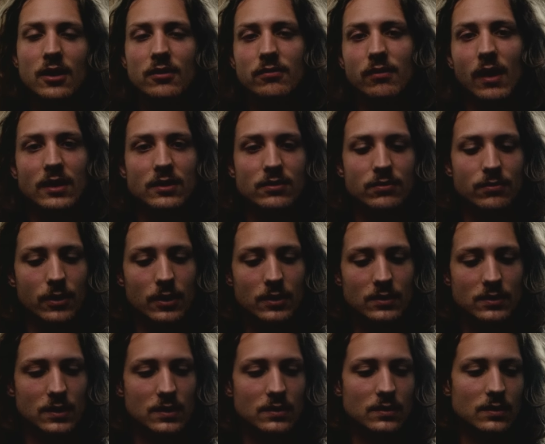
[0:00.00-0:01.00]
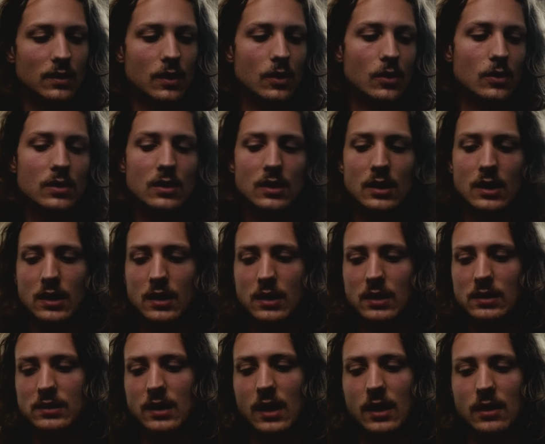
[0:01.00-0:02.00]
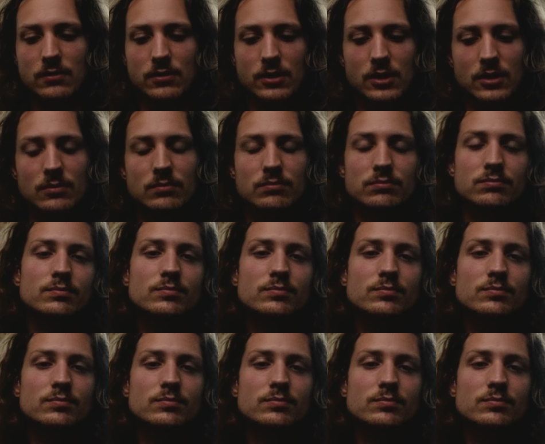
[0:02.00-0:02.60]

vice versa. So it's kind of a